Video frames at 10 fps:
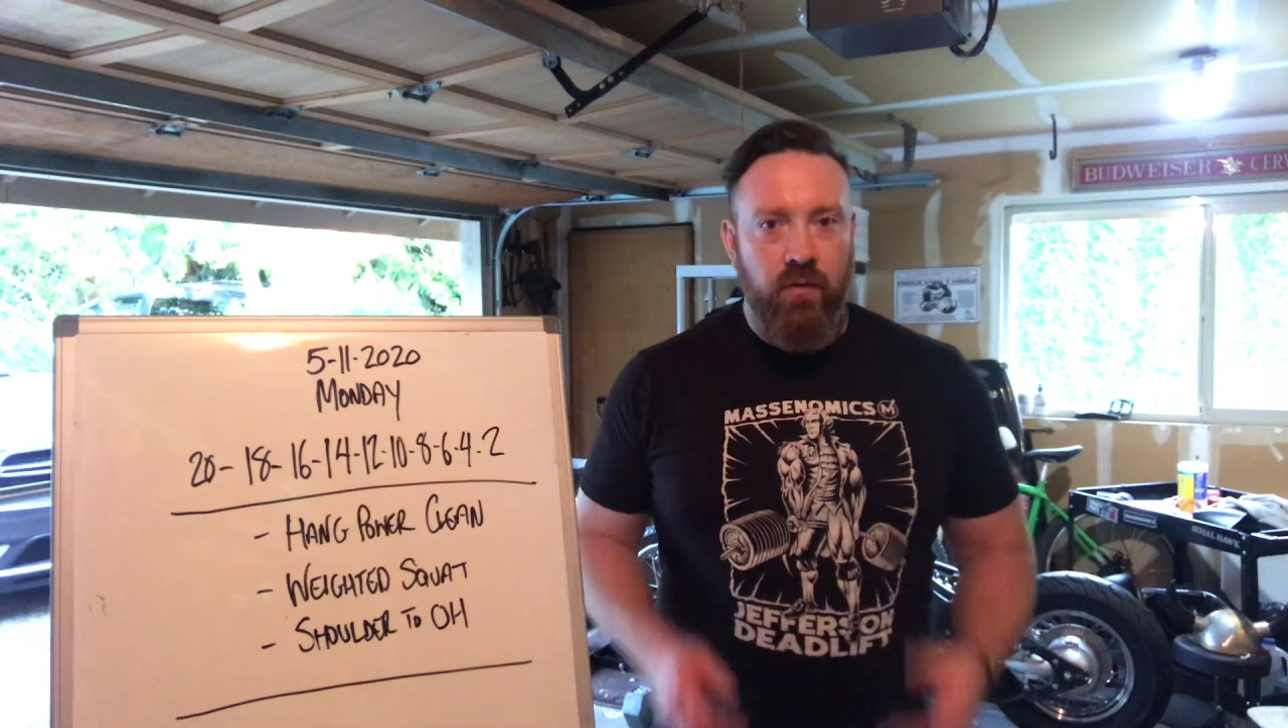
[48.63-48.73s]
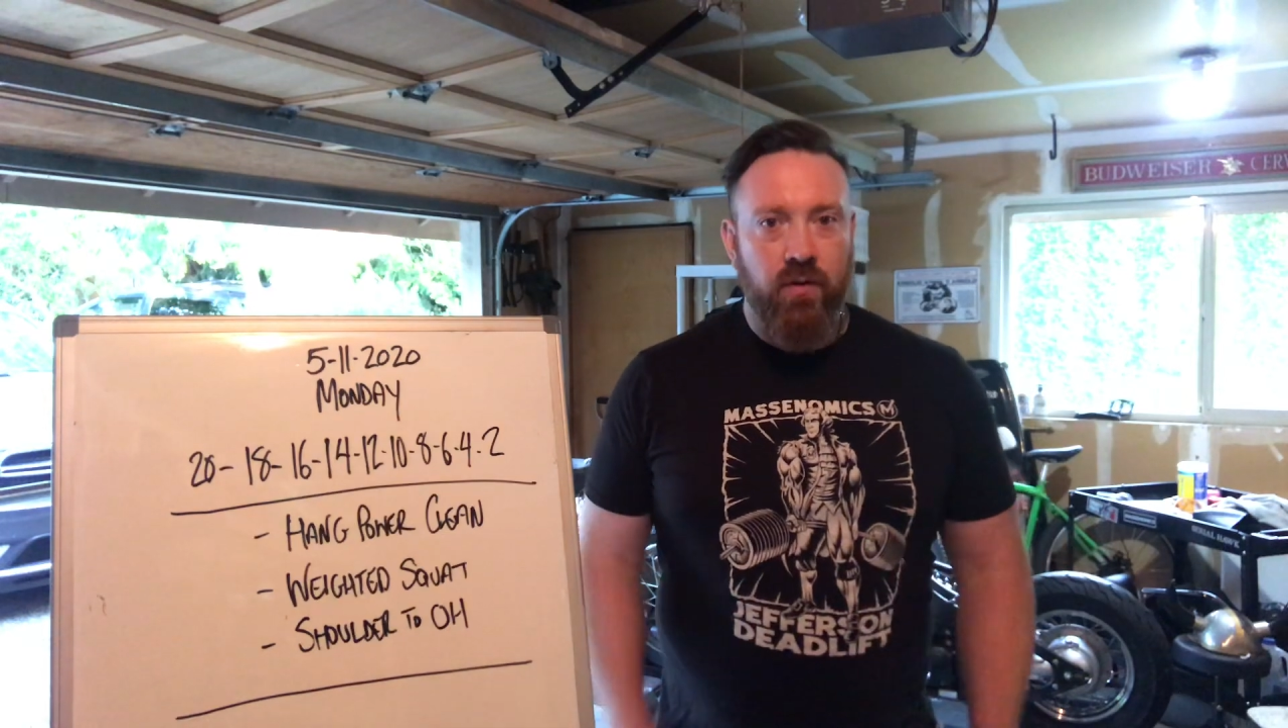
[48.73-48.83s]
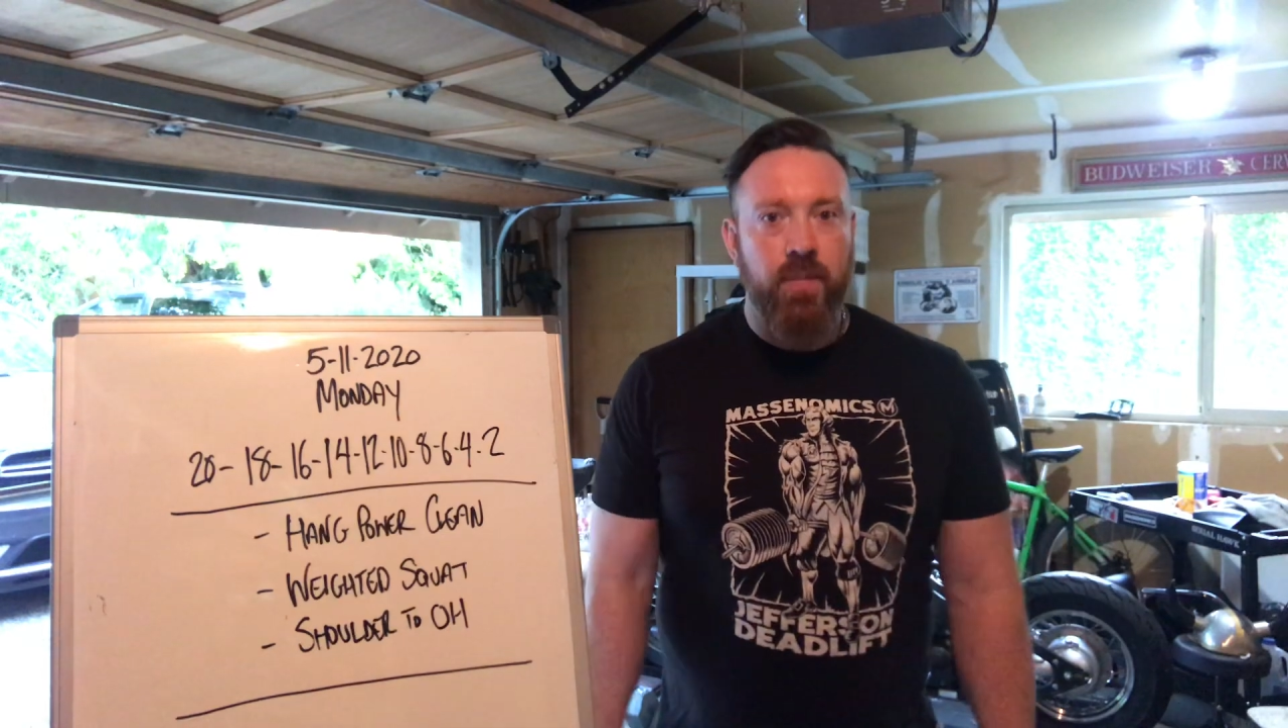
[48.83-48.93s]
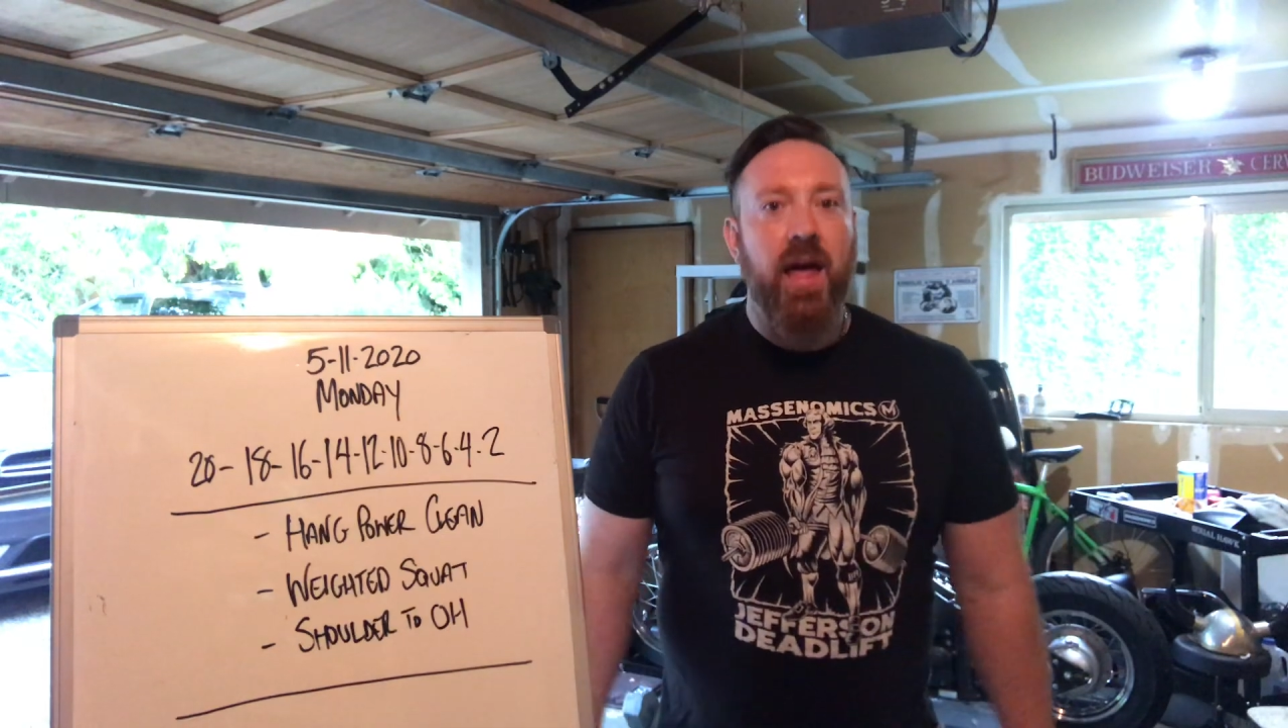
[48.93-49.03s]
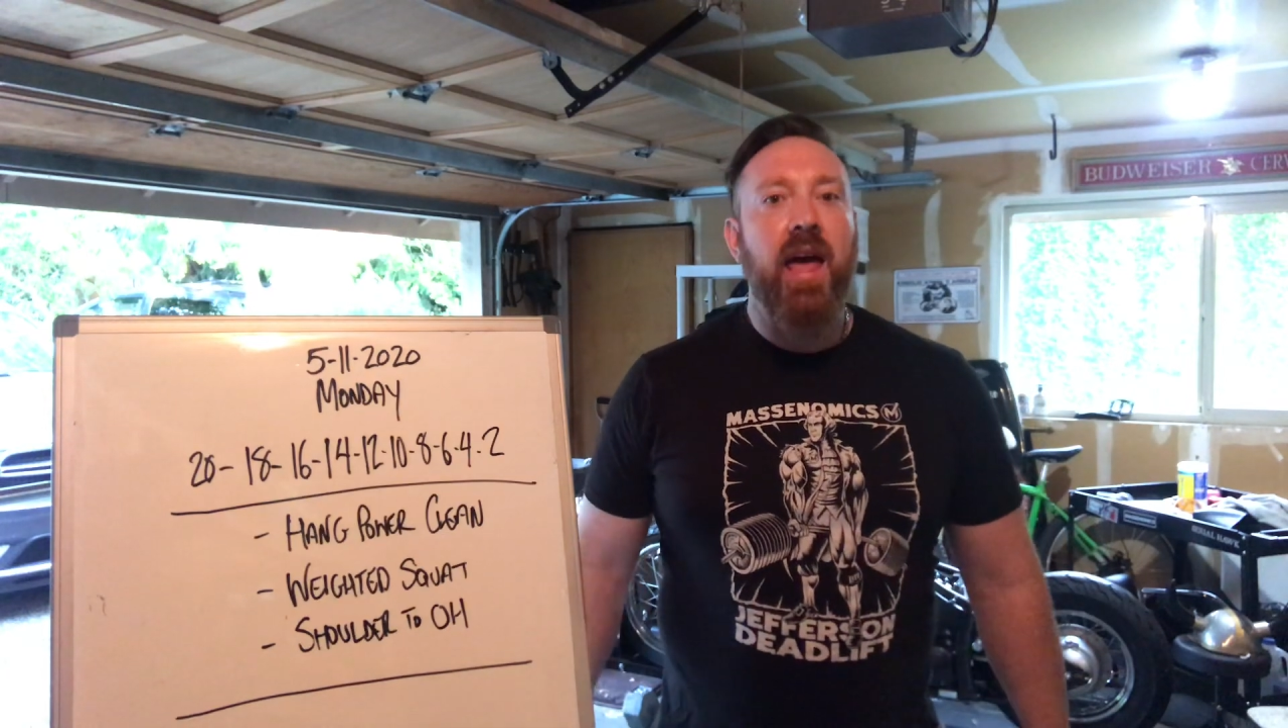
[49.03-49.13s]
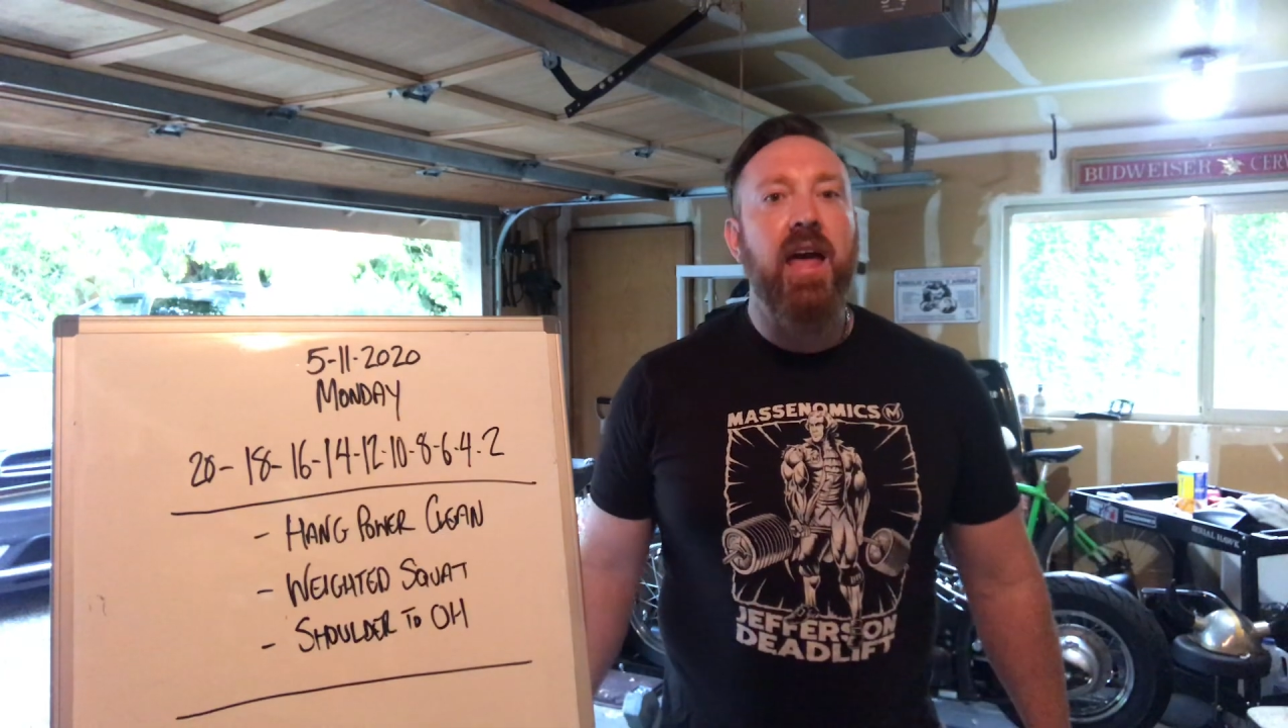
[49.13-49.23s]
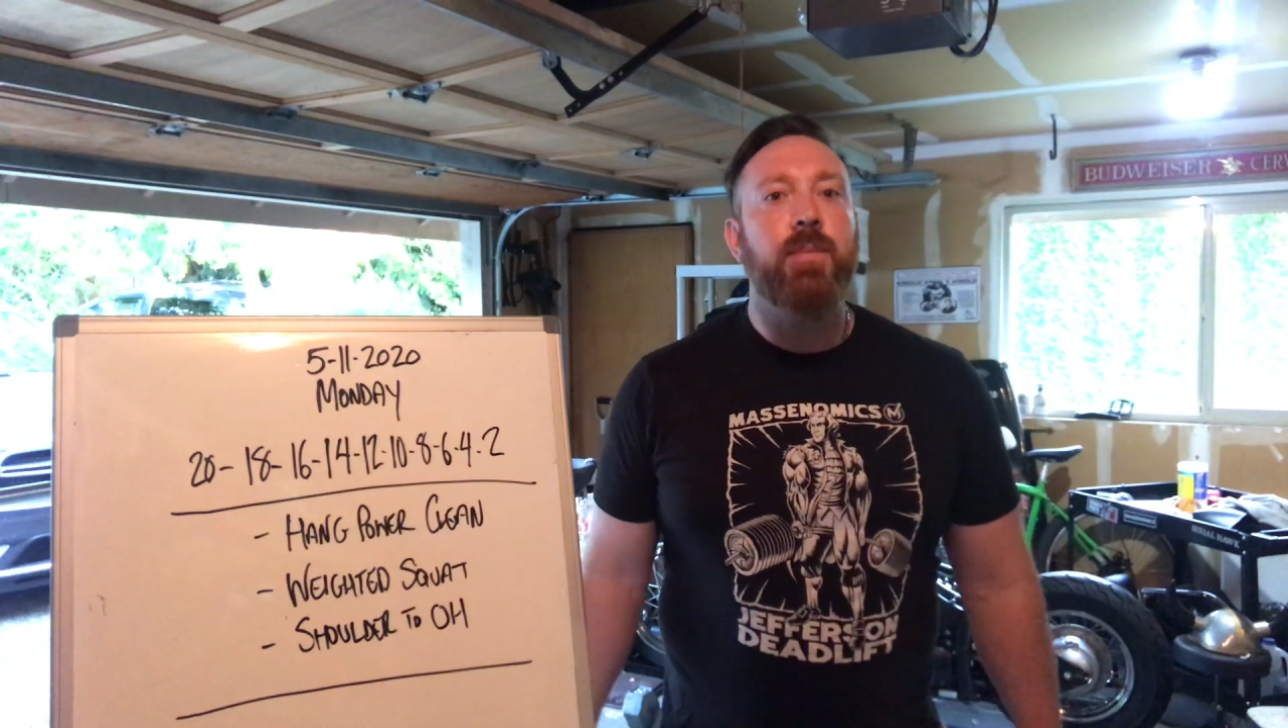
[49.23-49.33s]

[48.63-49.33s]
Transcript: From the hang